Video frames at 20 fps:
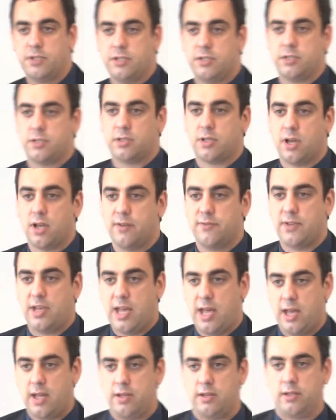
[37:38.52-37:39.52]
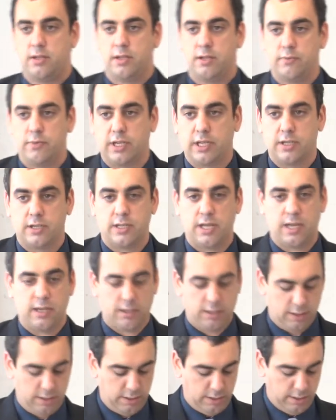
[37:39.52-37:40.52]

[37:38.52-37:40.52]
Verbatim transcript: to just kind of end, and then we can take